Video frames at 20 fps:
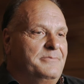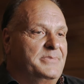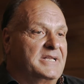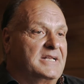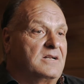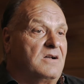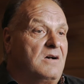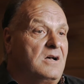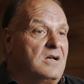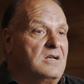
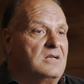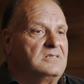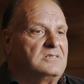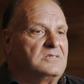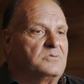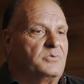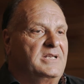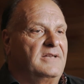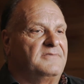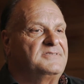
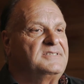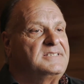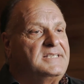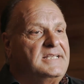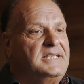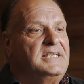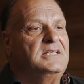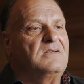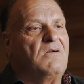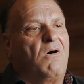Because we have
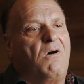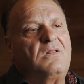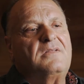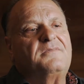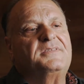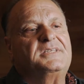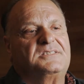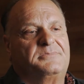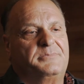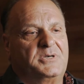seen all
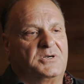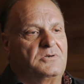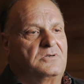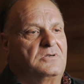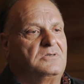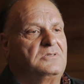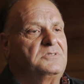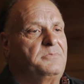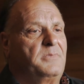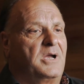of these
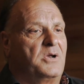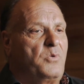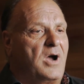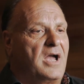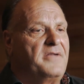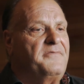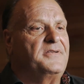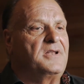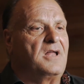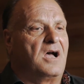miracles, my
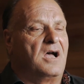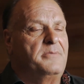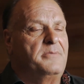wife and I